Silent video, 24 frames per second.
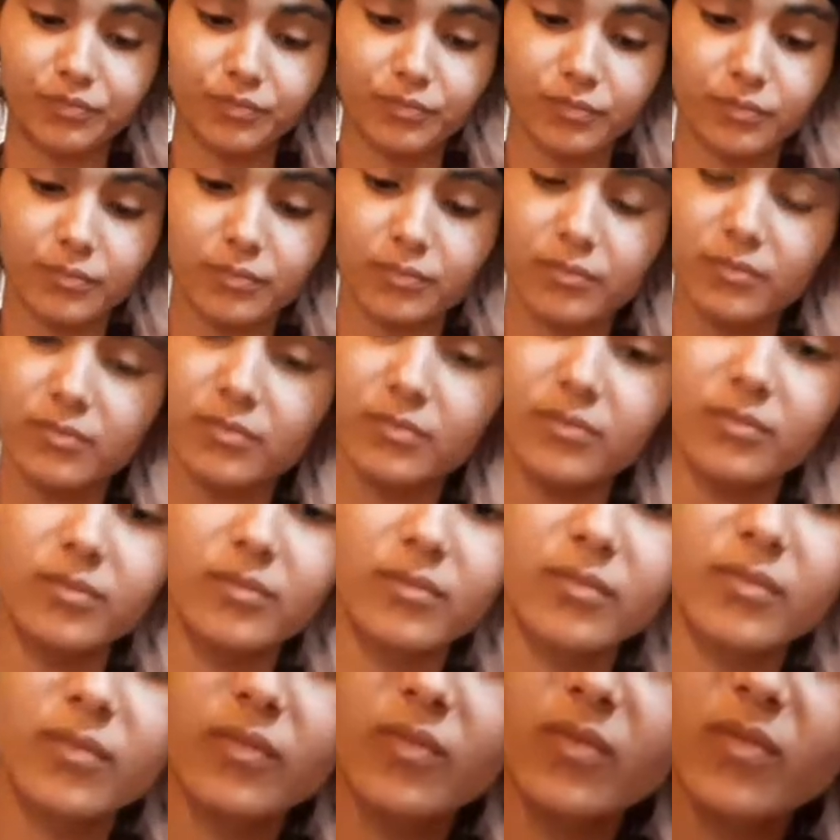
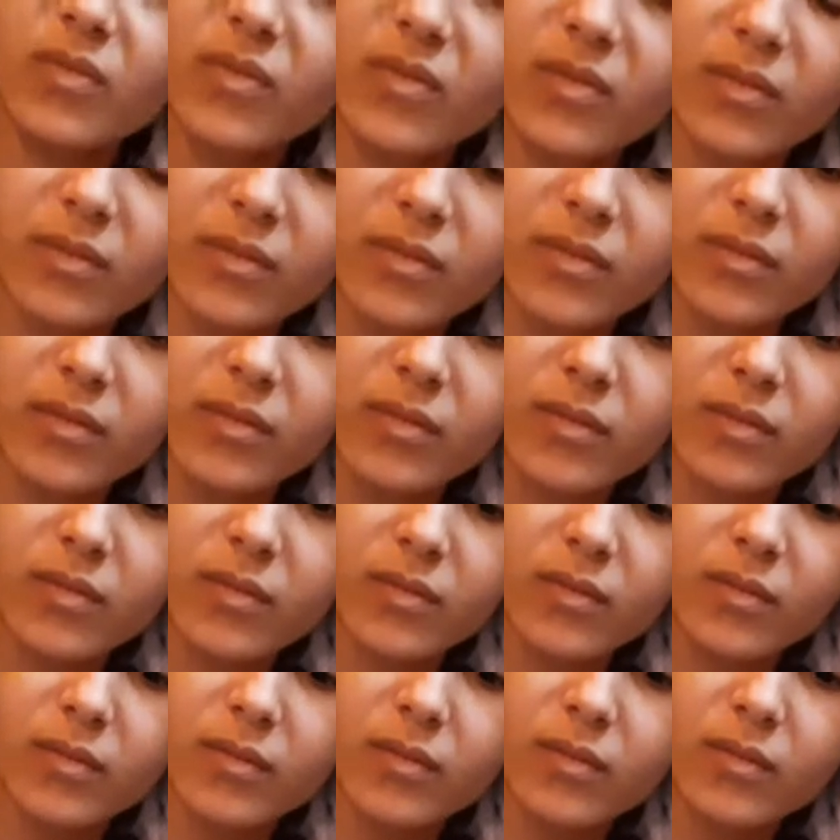
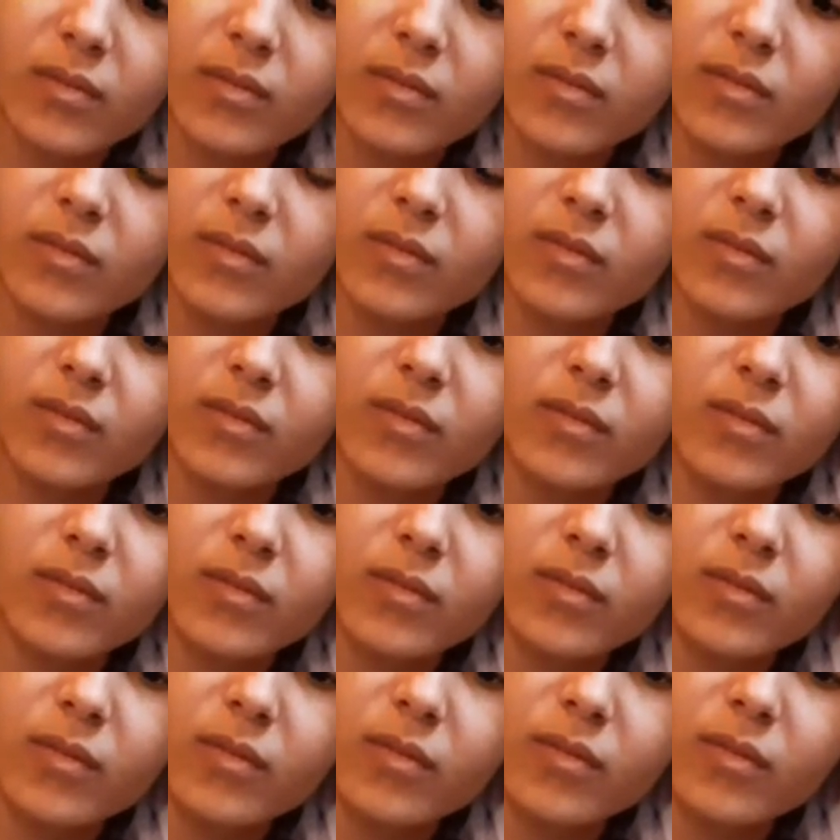(no one is talking)